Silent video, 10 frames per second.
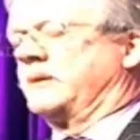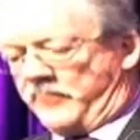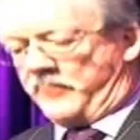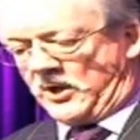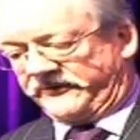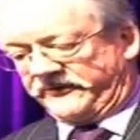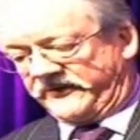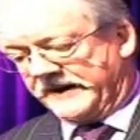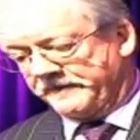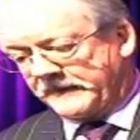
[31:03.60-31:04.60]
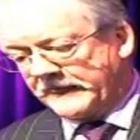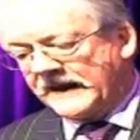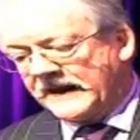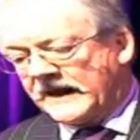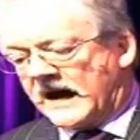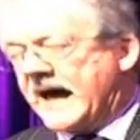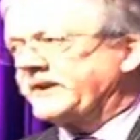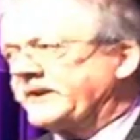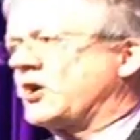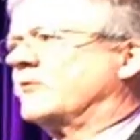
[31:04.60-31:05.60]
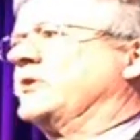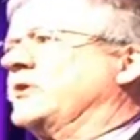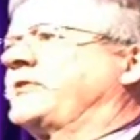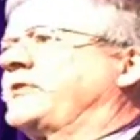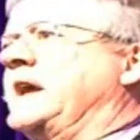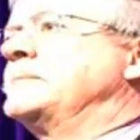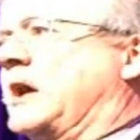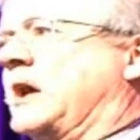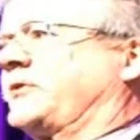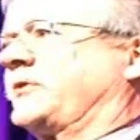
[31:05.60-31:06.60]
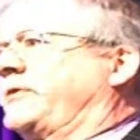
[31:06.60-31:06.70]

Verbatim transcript: policy. I had a conference in Brussels.